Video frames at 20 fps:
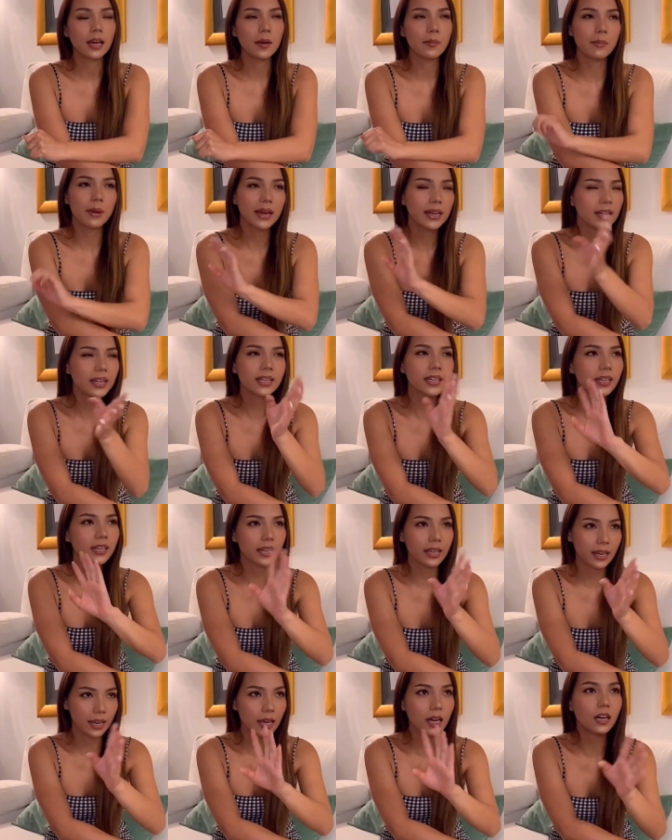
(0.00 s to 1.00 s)
it might not
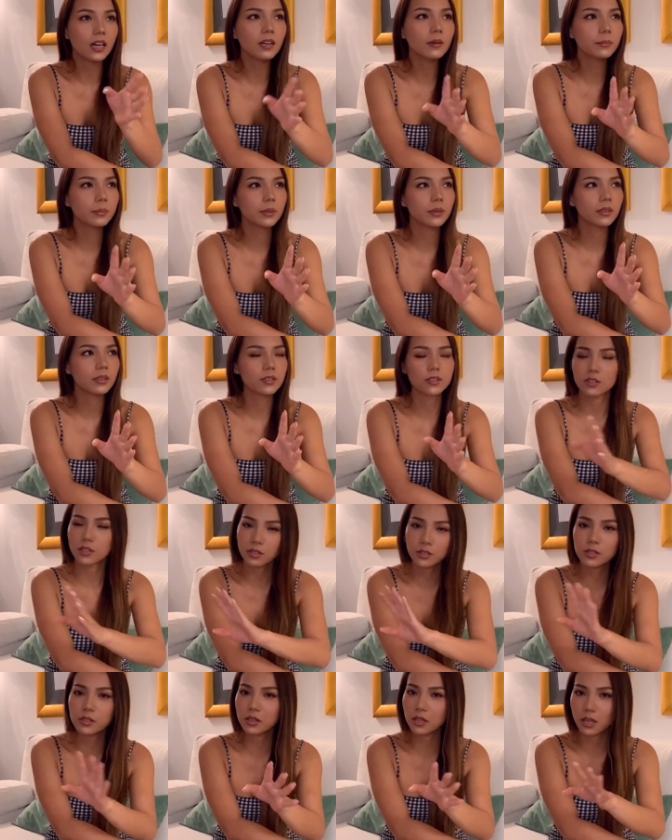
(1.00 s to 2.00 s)
gonna help
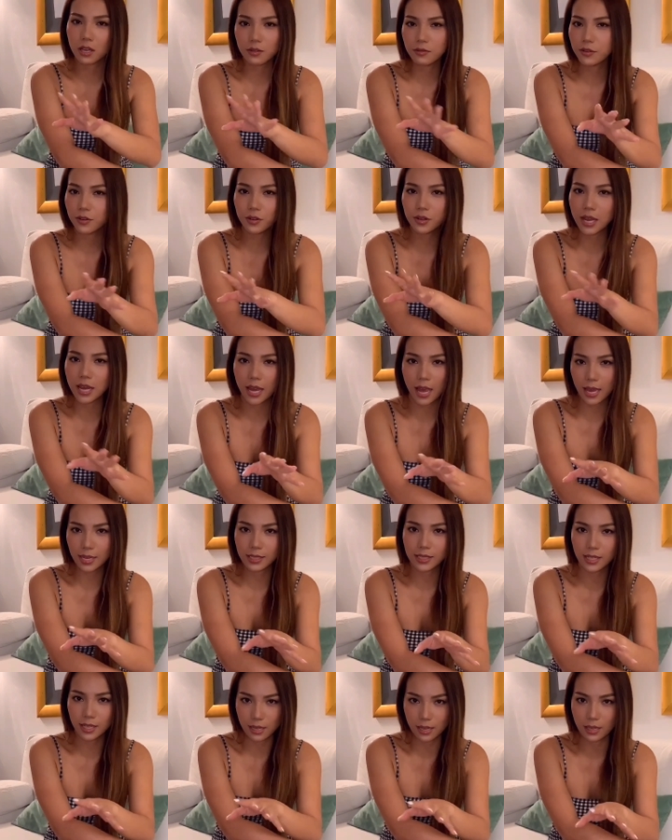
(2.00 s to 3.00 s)
just to give you an
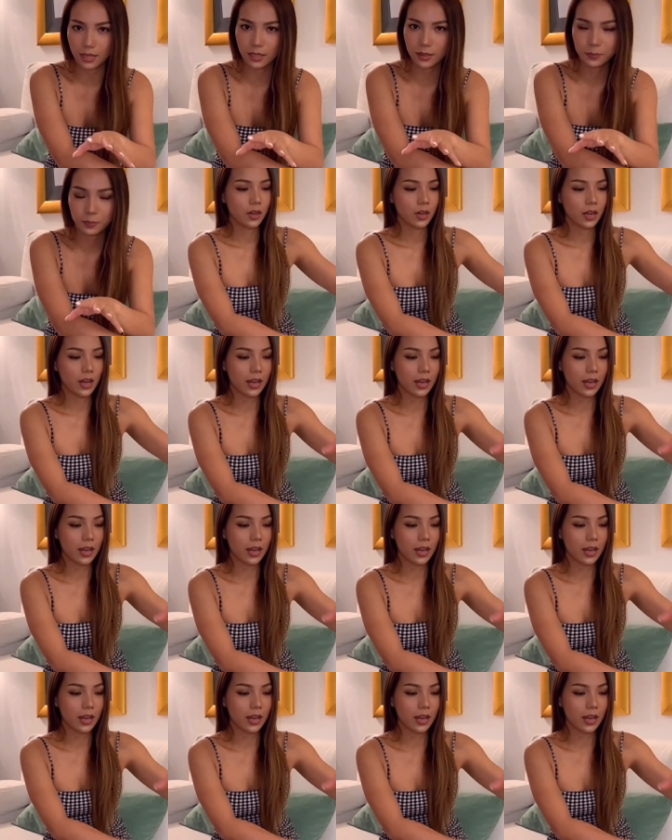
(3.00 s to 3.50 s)
idea.